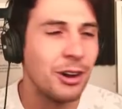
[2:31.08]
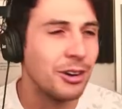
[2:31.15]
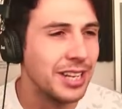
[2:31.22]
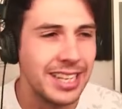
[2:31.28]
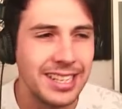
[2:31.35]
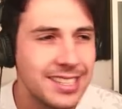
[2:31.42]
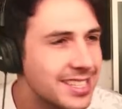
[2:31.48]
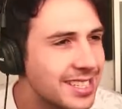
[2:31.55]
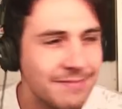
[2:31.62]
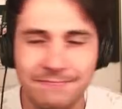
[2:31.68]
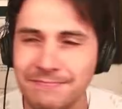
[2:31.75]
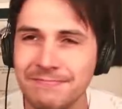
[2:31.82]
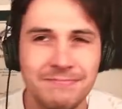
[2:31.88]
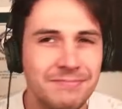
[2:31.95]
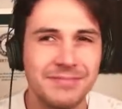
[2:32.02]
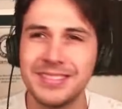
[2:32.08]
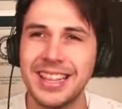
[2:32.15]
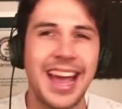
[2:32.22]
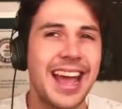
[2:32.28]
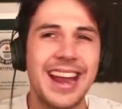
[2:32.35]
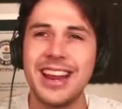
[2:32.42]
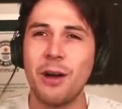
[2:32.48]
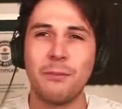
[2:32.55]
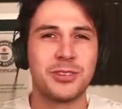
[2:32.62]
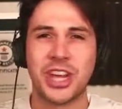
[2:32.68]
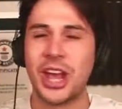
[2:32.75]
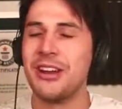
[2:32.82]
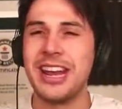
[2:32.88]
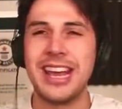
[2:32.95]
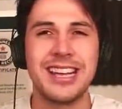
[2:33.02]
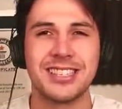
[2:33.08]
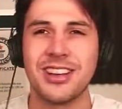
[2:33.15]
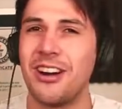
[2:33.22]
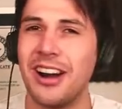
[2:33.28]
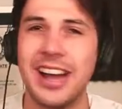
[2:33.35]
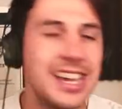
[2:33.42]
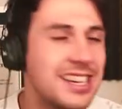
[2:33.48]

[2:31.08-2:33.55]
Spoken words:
Rollins. Any opportunity he's got,